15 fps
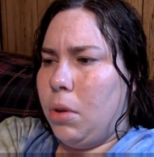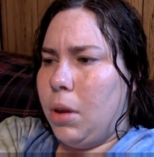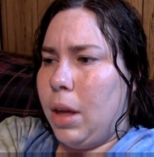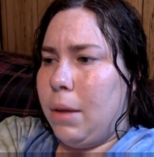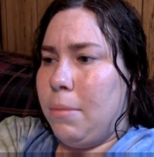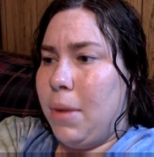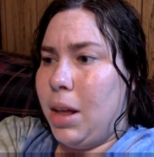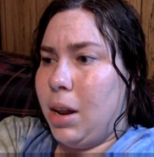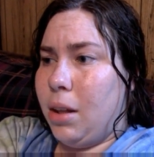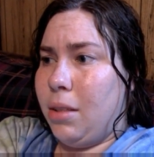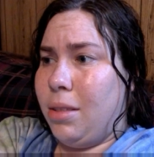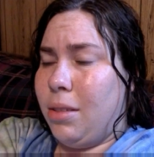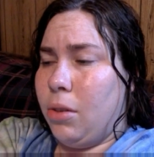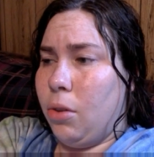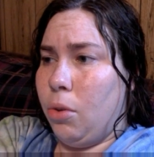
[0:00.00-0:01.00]

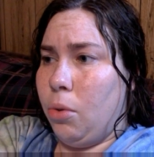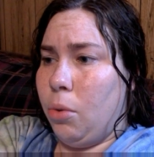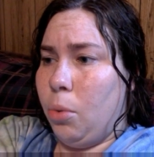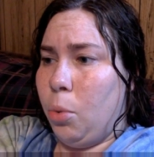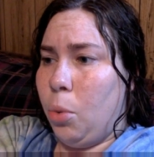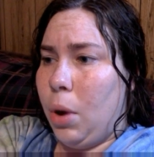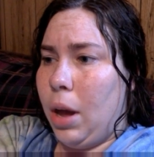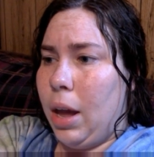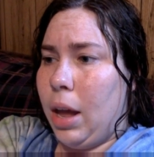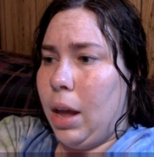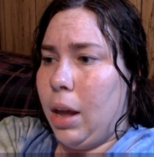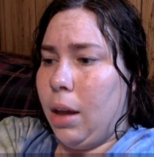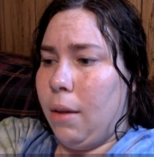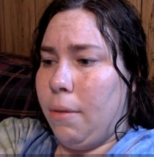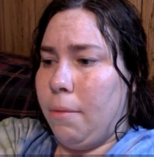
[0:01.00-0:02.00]
admitted to
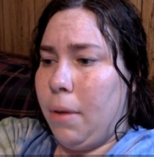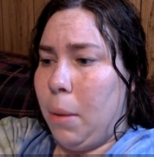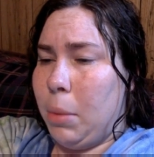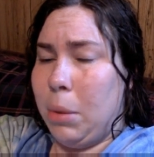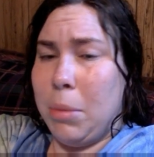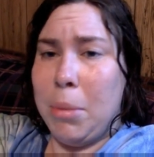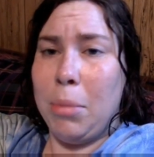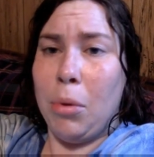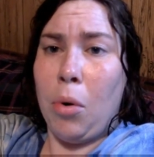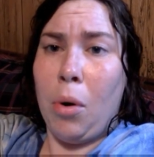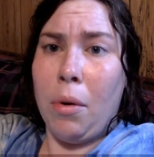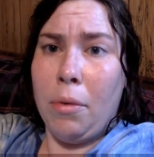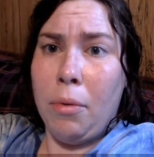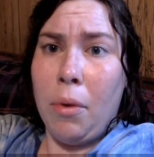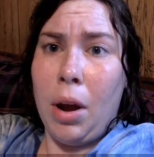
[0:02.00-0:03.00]
a family member
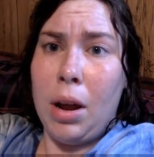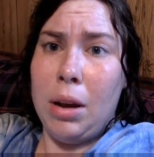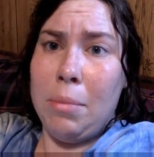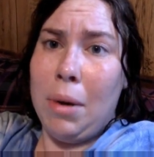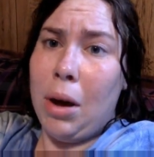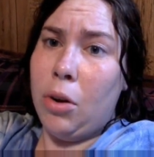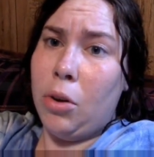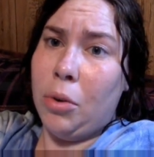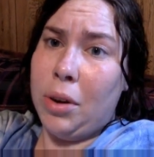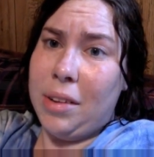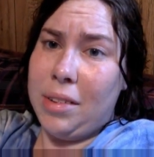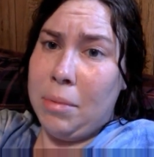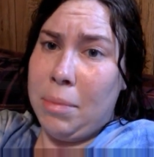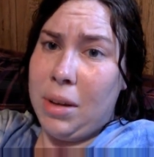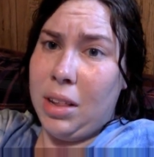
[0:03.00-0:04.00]
or a friend about your
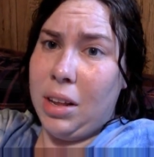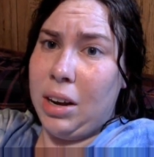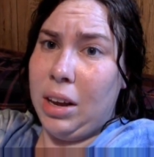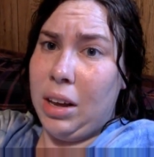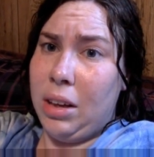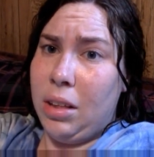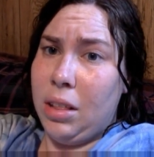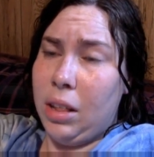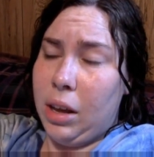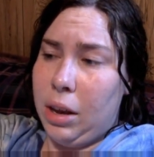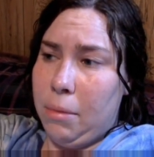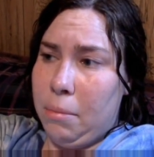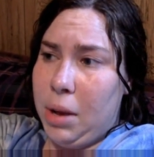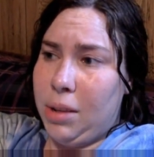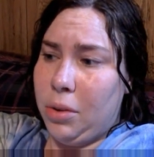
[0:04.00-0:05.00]
disability,
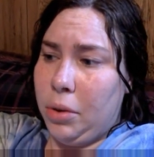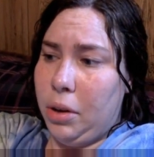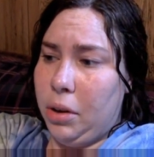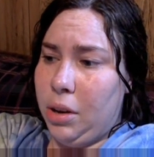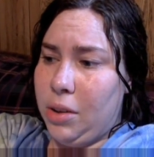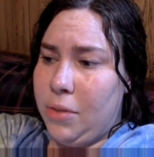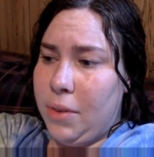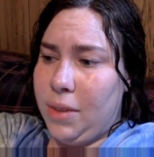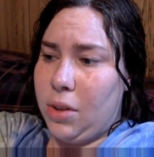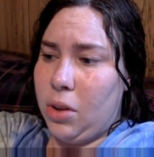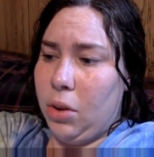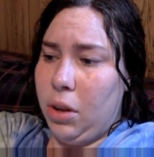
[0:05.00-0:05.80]
like a mental illness, physical